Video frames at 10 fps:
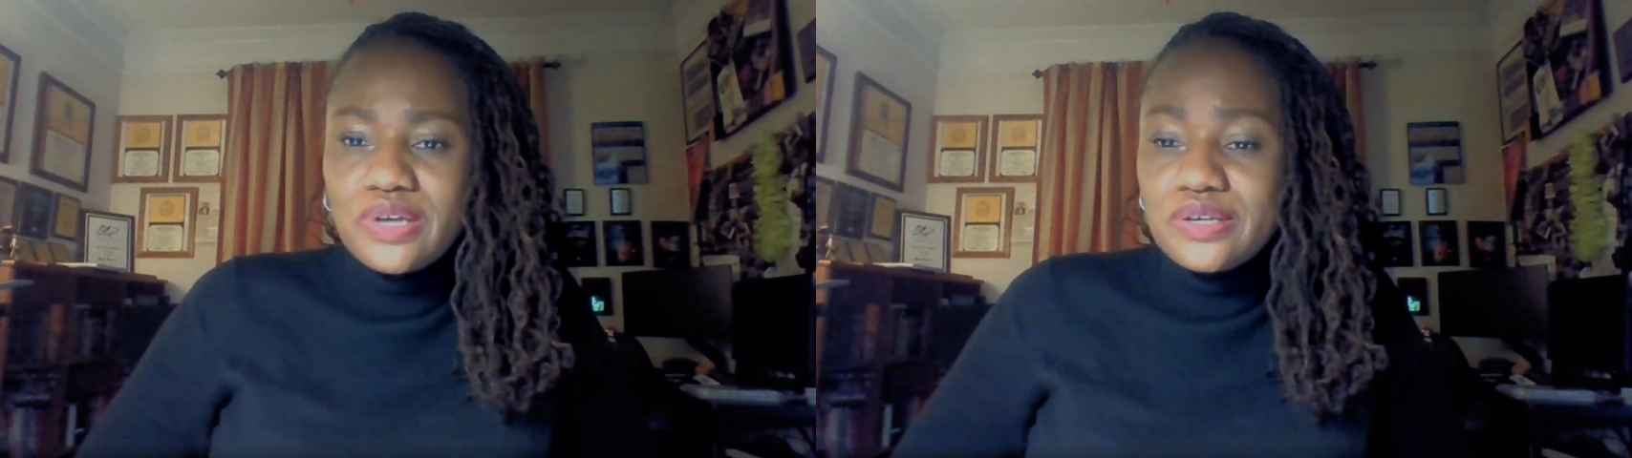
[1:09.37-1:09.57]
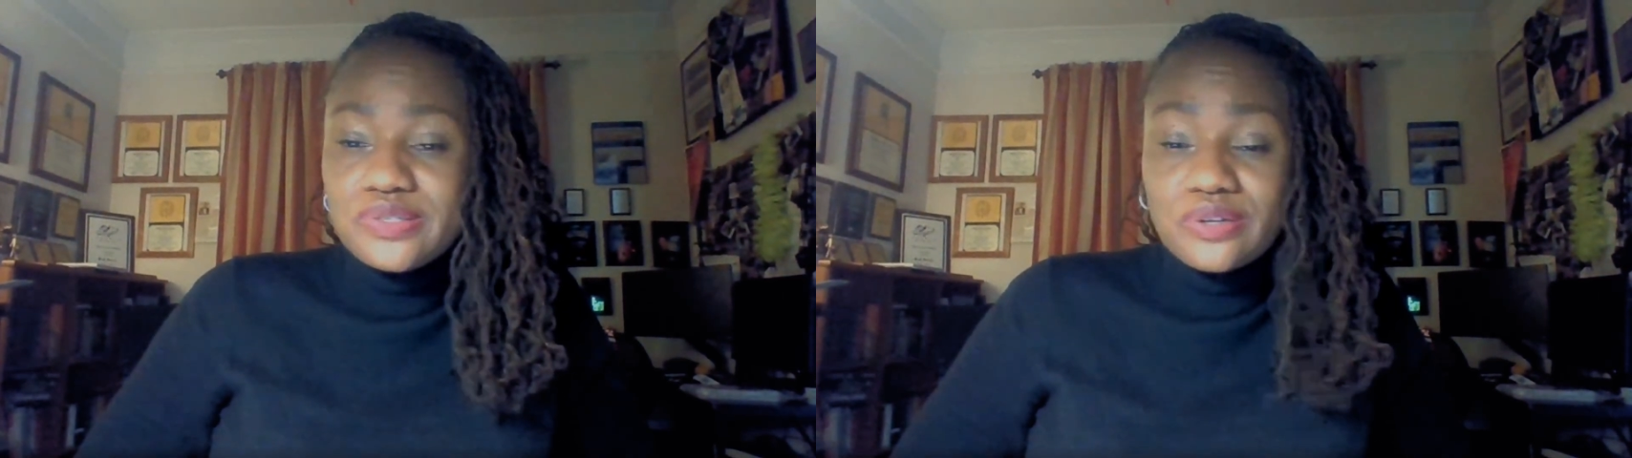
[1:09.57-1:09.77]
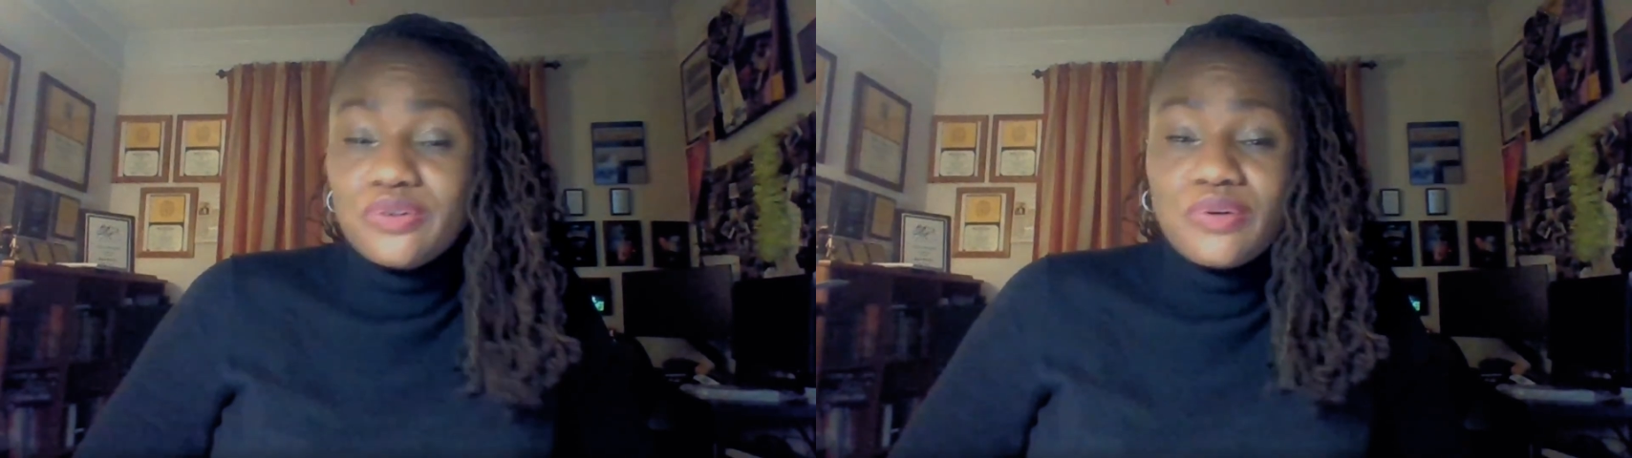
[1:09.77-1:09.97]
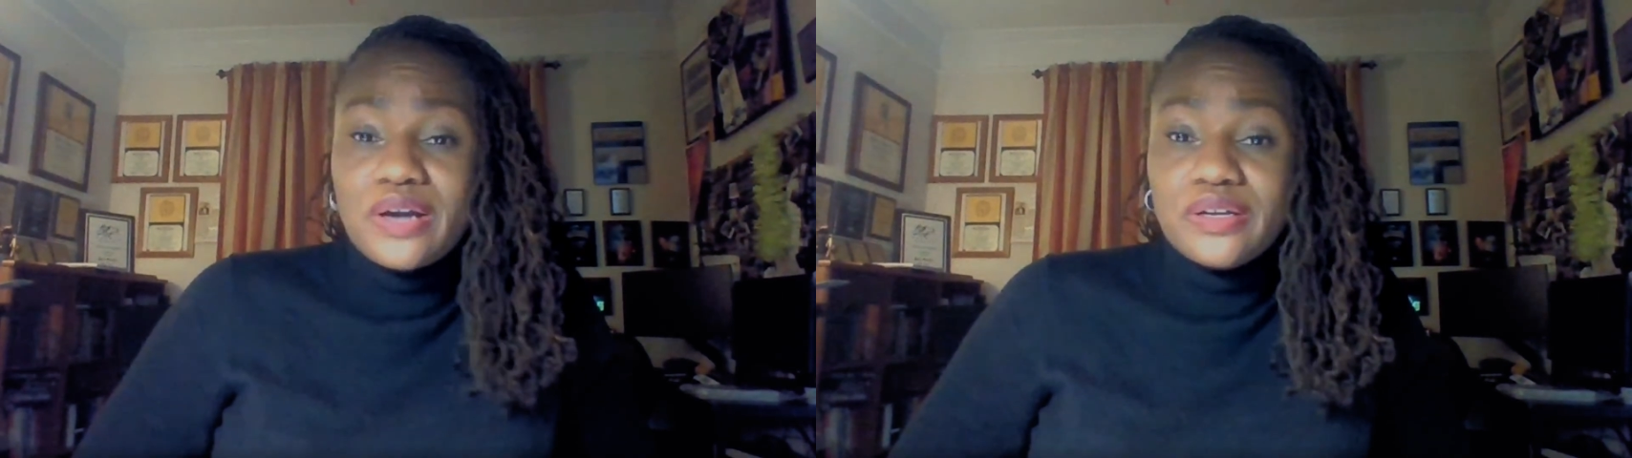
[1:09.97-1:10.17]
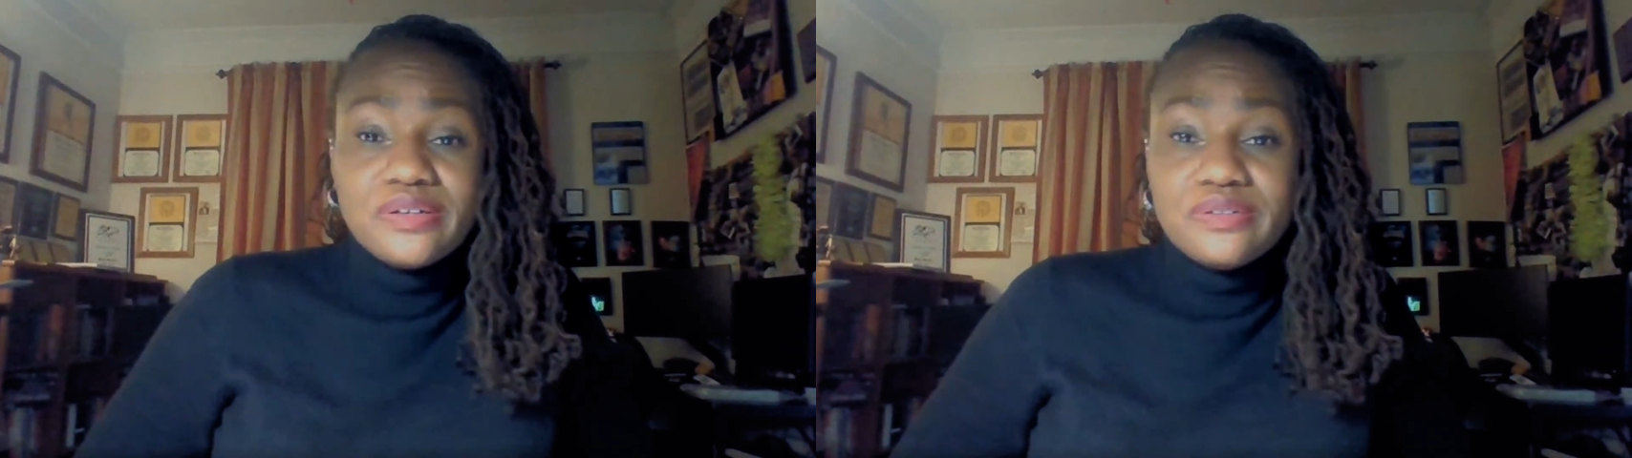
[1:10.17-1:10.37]
as a
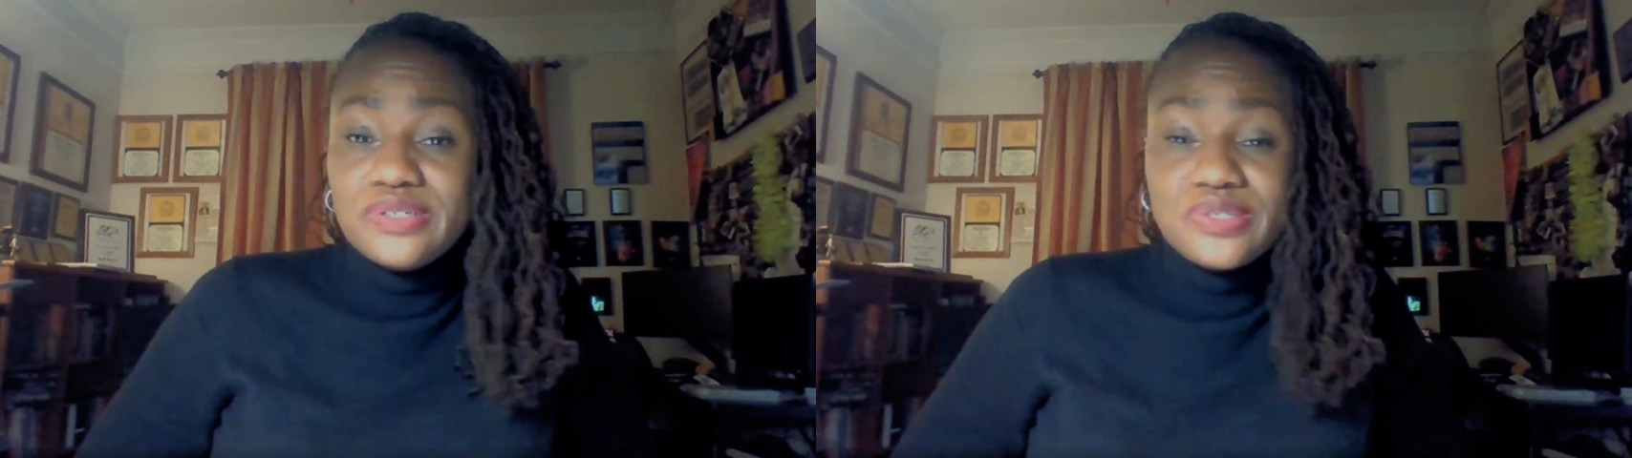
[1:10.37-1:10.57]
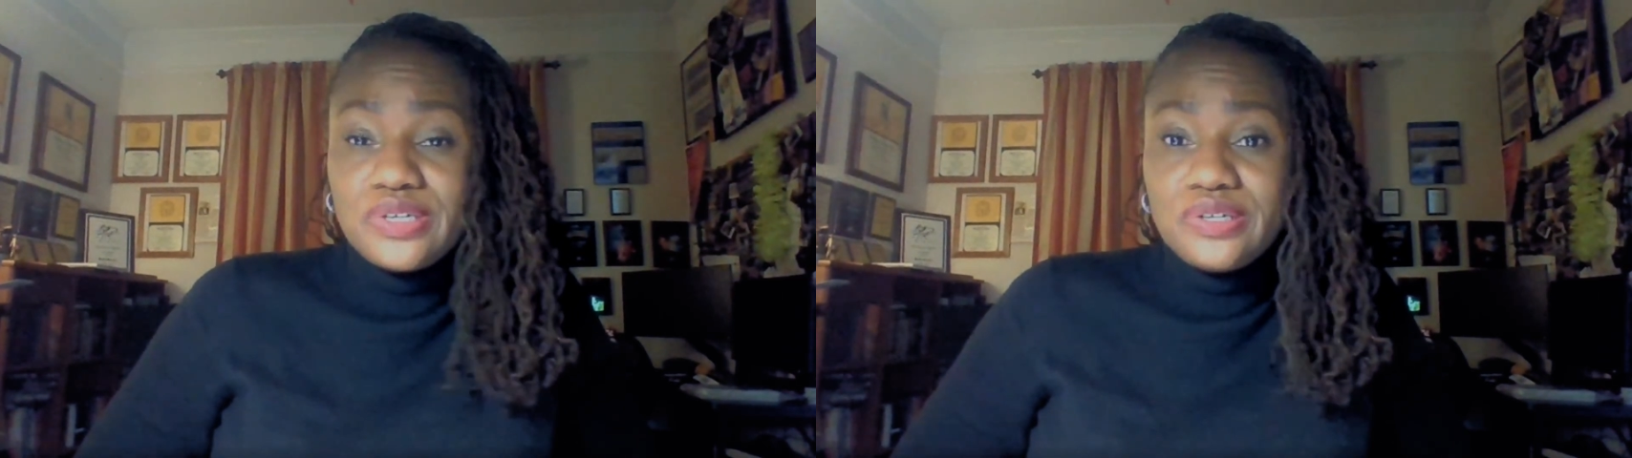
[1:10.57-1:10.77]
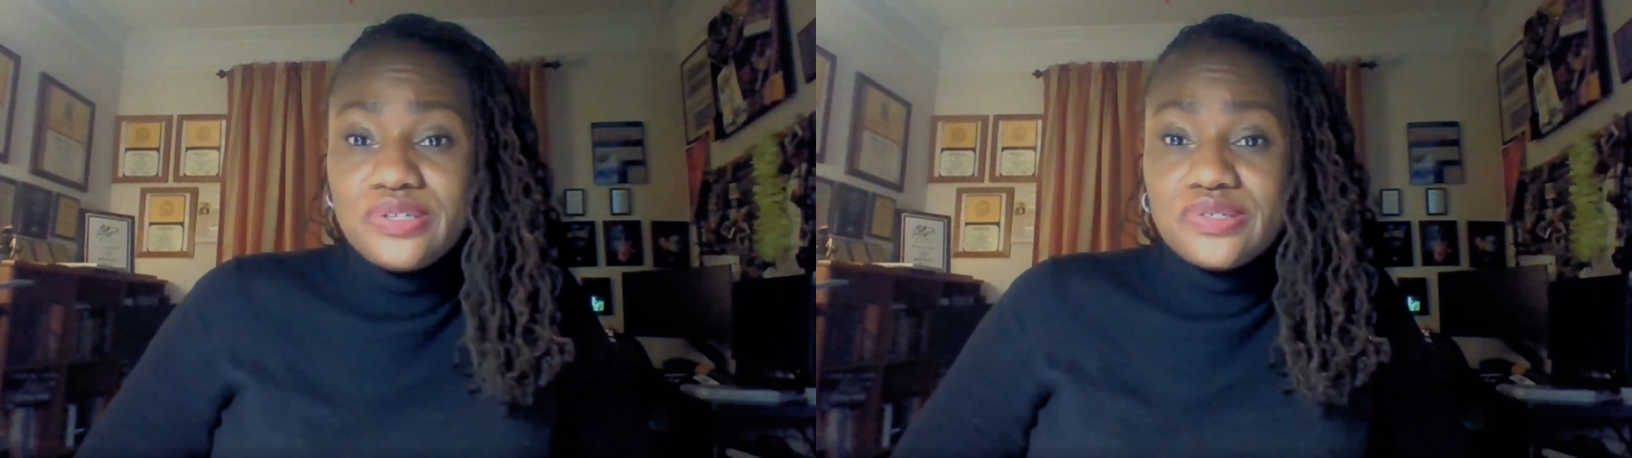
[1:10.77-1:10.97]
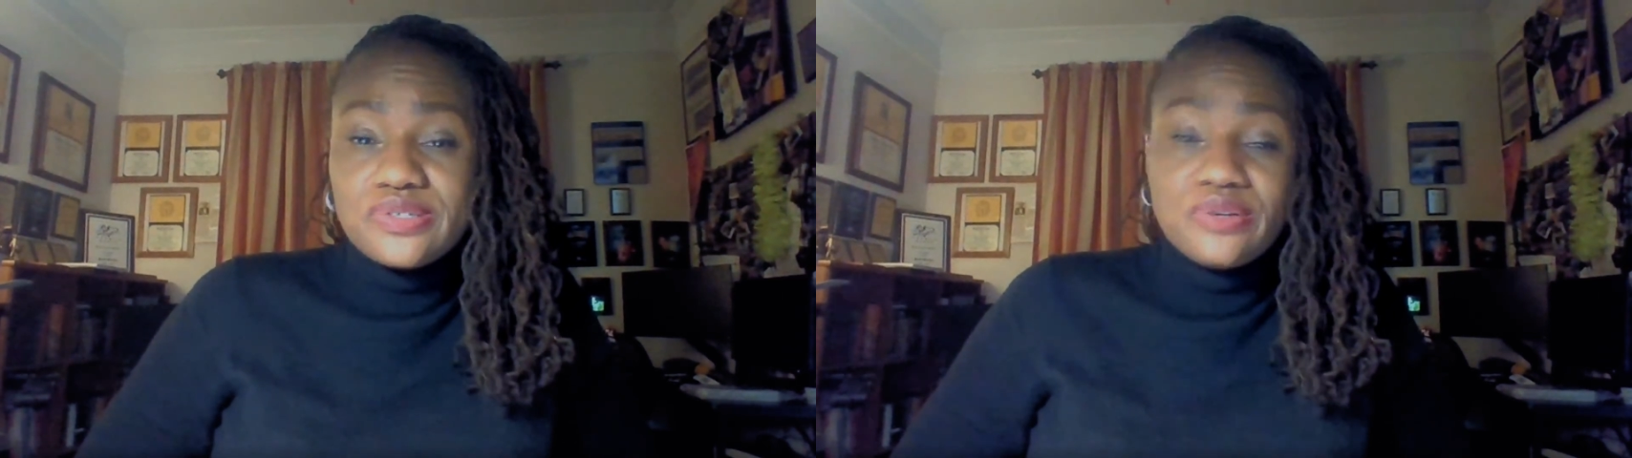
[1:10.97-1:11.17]
chronic disease